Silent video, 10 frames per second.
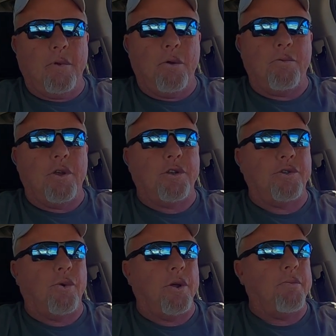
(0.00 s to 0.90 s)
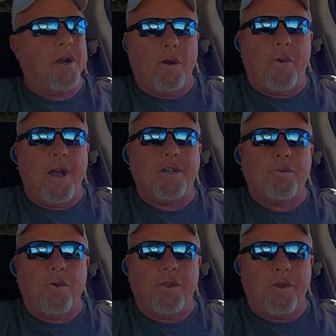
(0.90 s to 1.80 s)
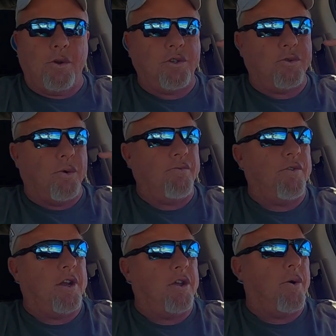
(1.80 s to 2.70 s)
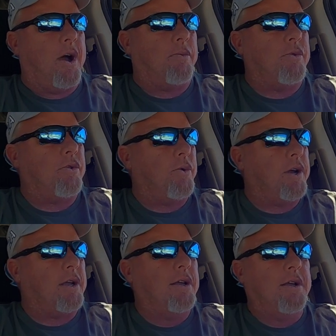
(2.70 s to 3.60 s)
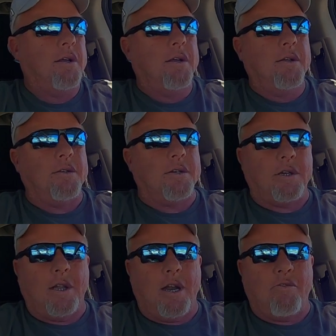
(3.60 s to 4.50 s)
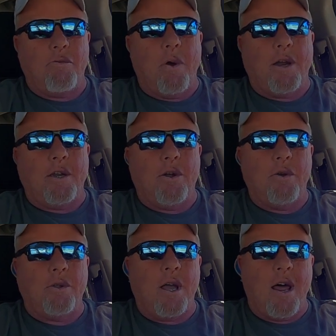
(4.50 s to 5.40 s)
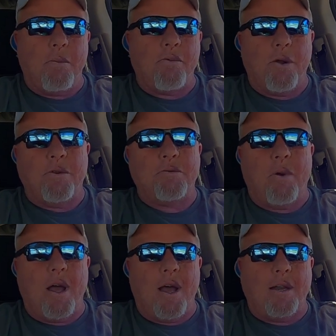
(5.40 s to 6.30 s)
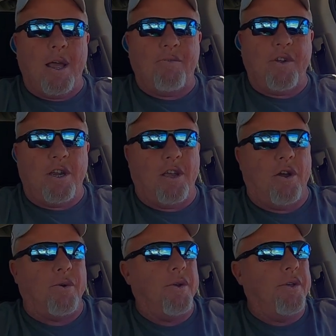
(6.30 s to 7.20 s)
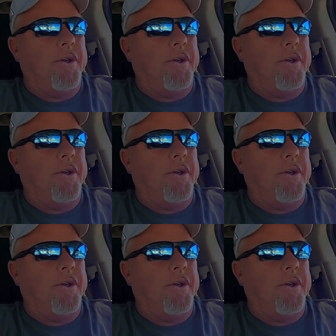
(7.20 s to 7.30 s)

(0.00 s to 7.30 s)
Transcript: Hope you enjoy it. But anyway, I just want to throw a short video out real quick just to let everybody know the kind of premise behind that video.